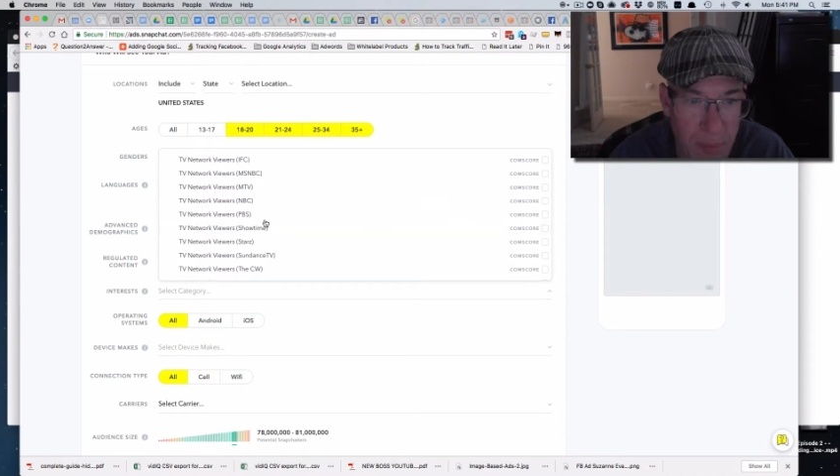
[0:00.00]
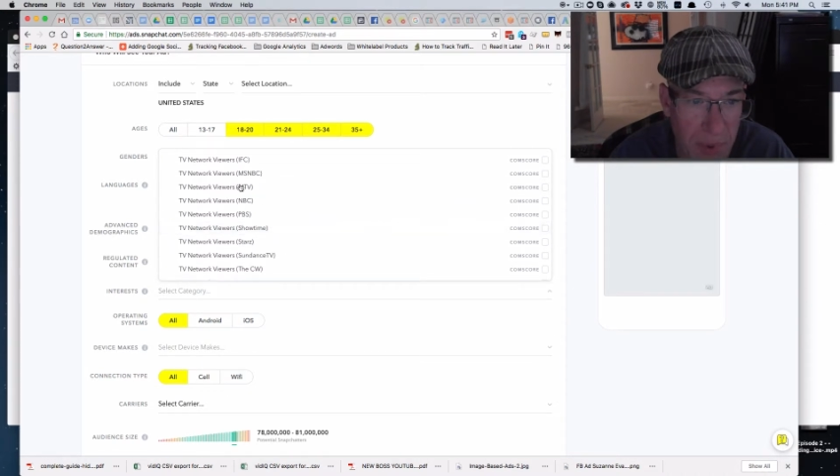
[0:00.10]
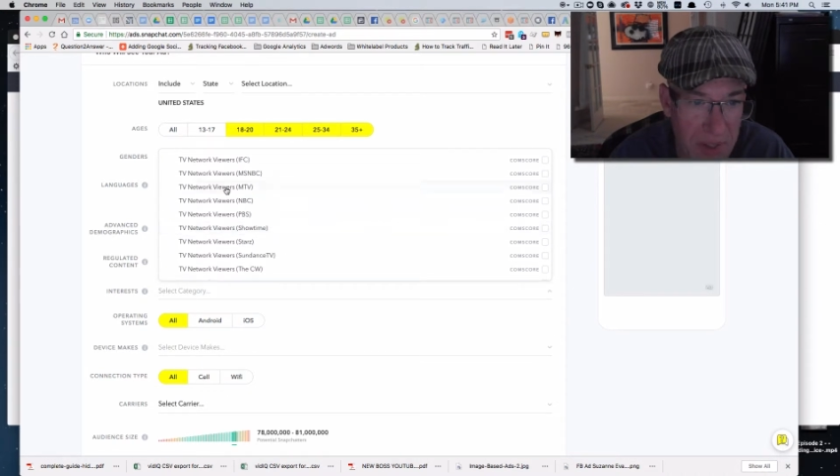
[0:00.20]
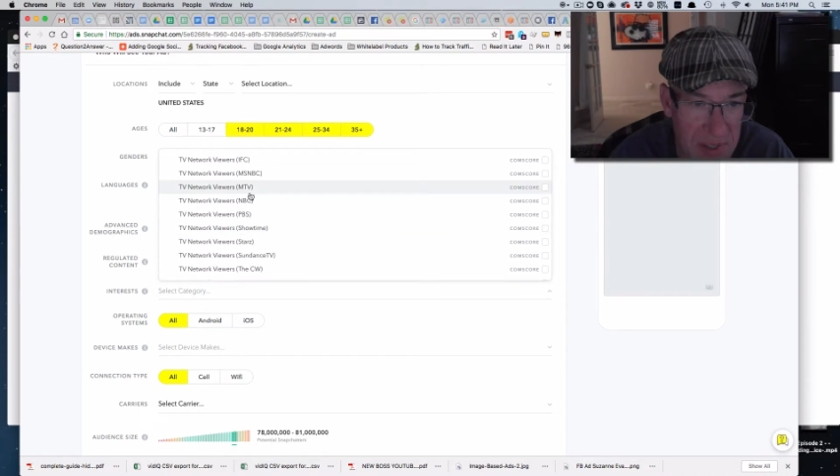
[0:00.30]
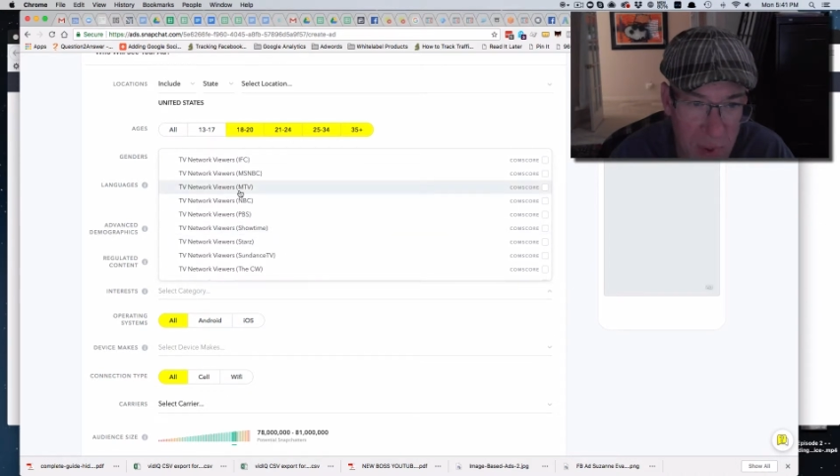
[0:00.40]

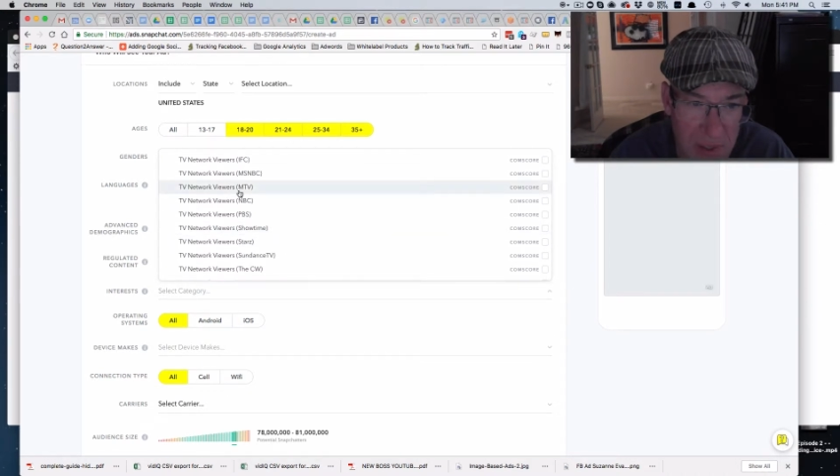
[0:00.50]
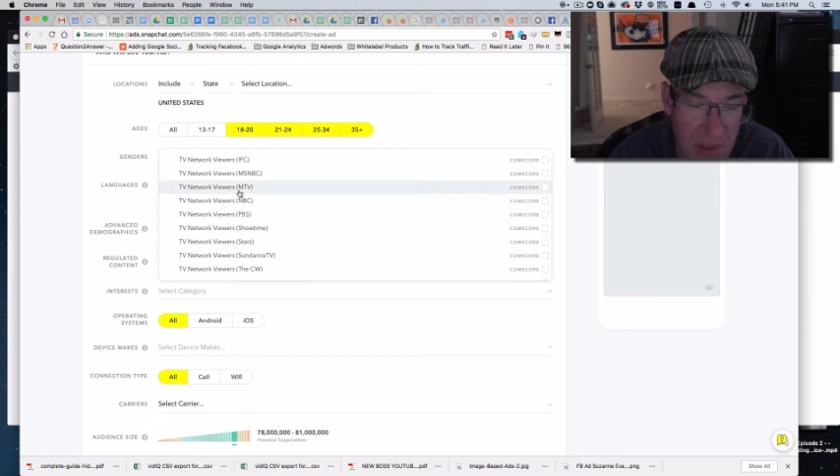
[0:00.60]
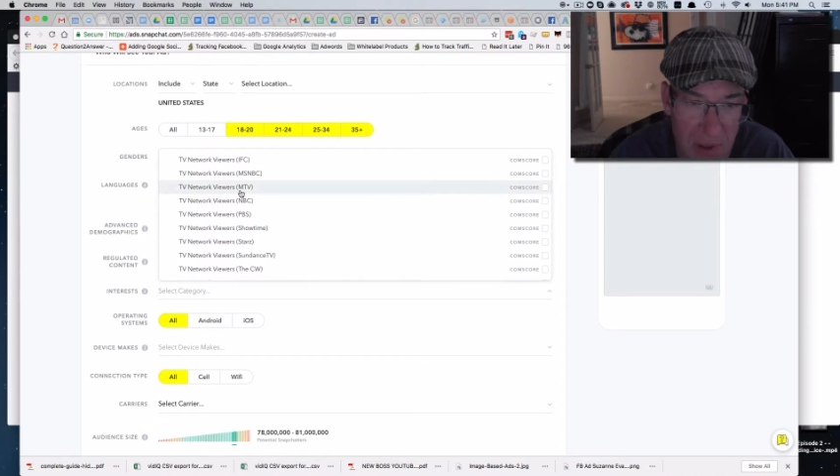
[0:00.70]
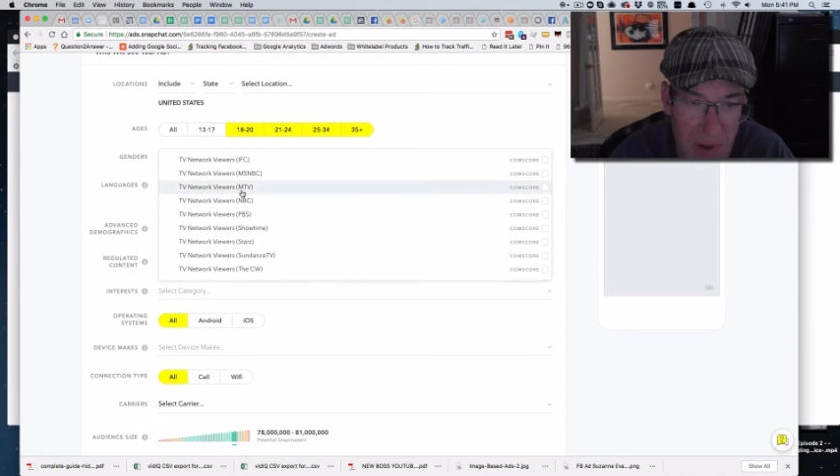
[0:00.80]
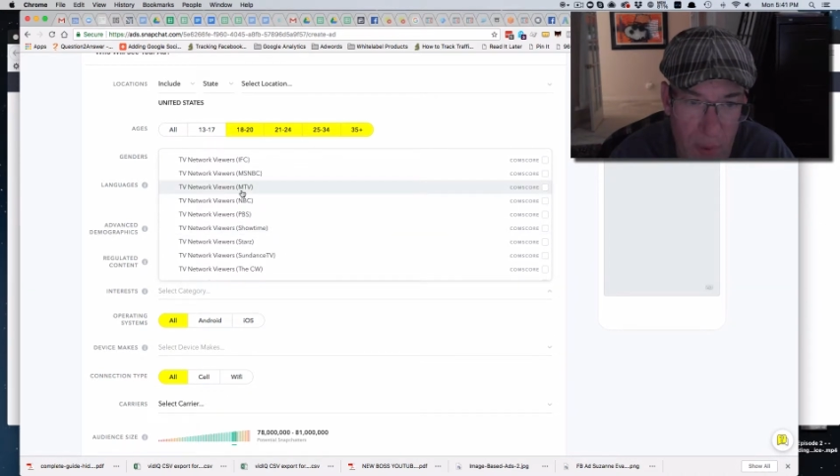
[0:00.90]
but this
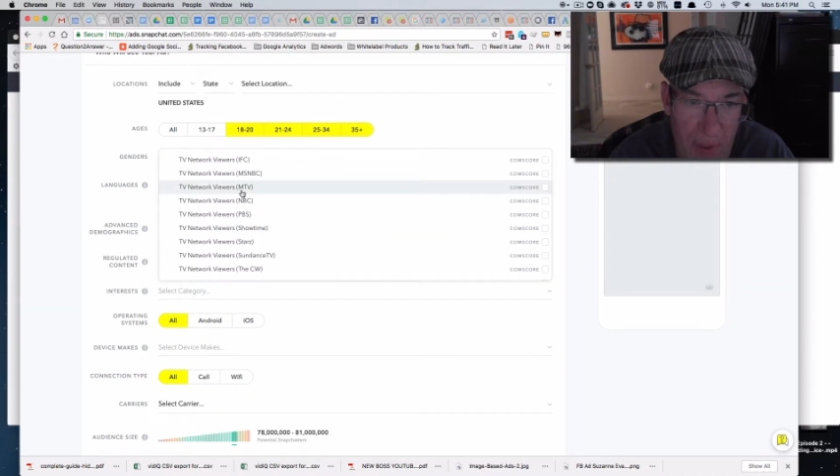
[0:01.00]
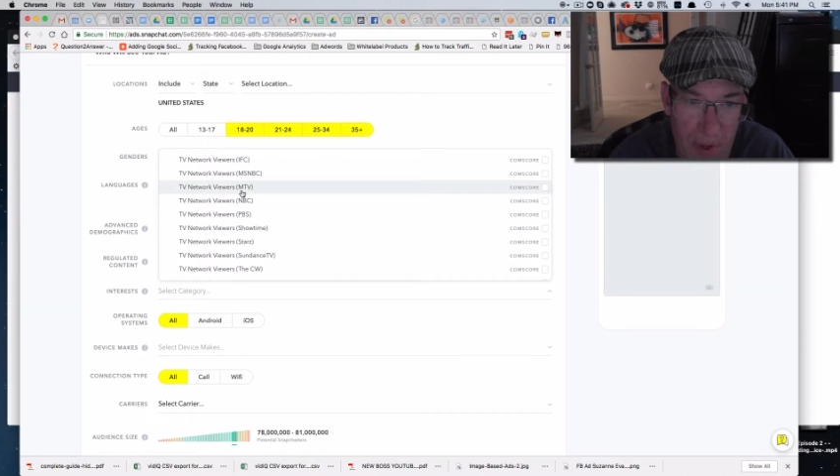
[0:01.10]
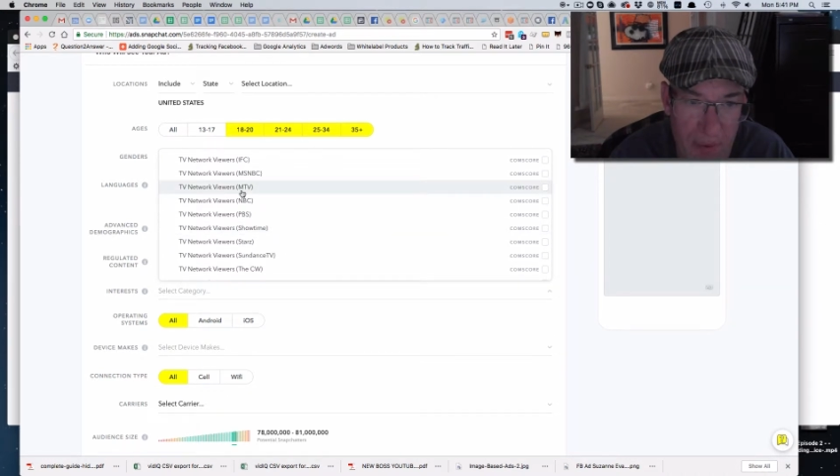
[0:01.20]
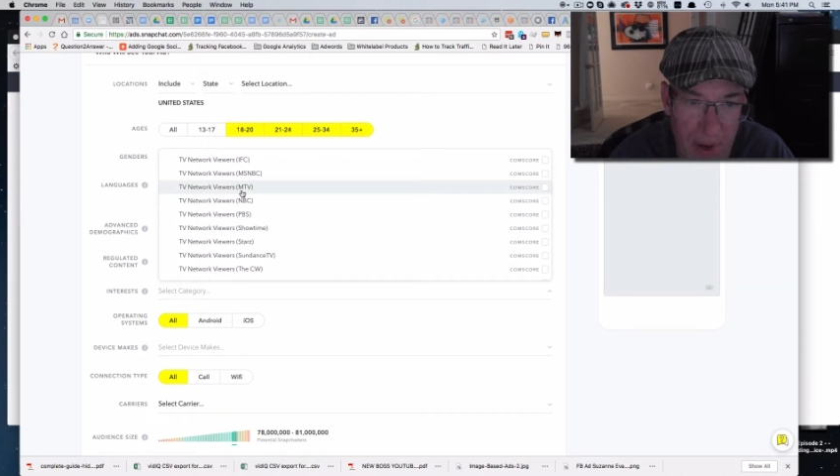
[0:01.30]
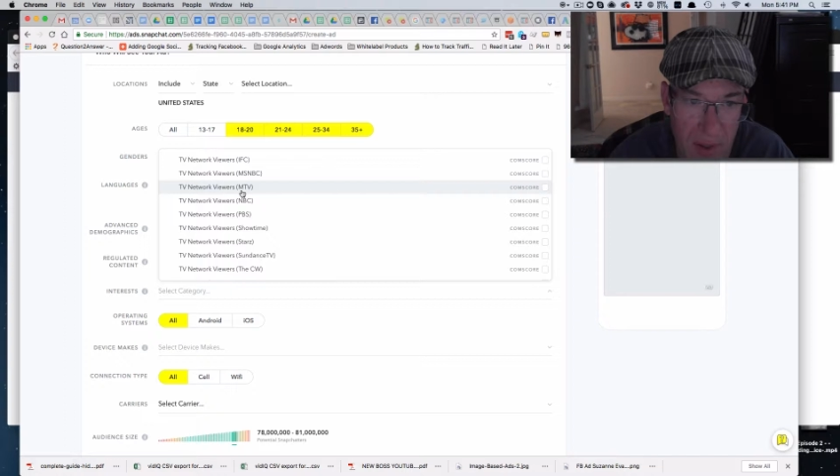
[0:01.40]
wasn't really
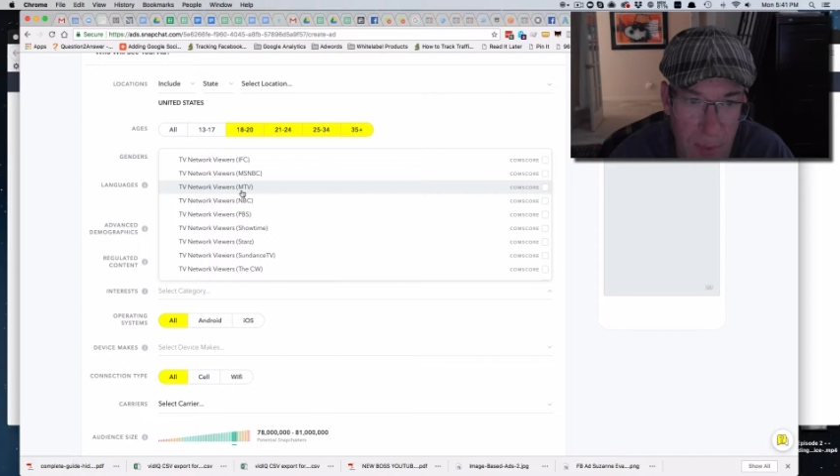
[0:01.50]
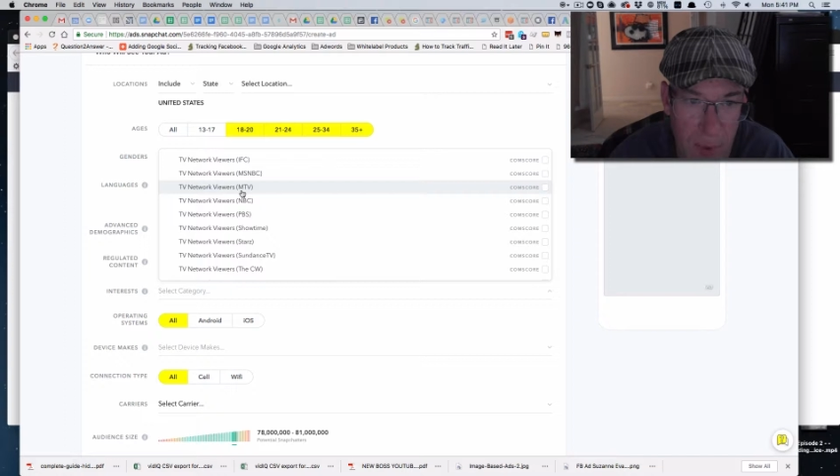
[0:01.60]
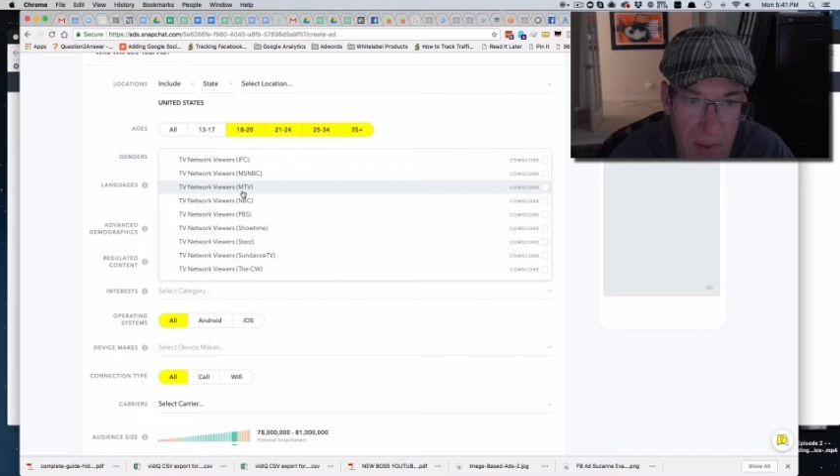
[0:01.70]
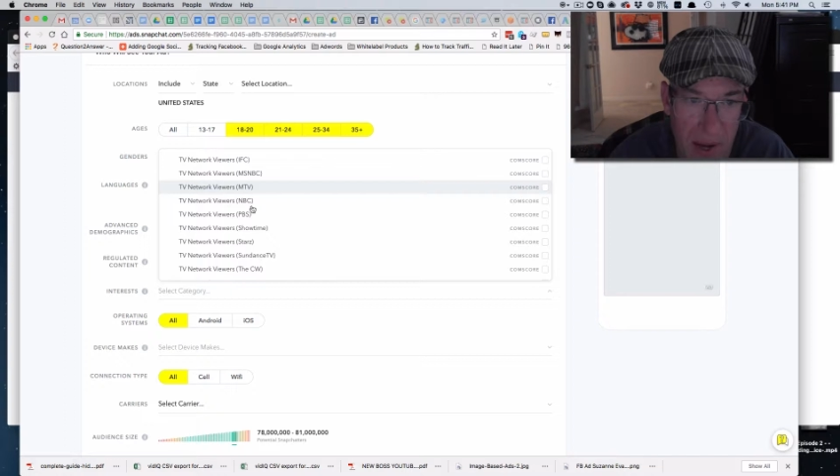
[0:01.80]
available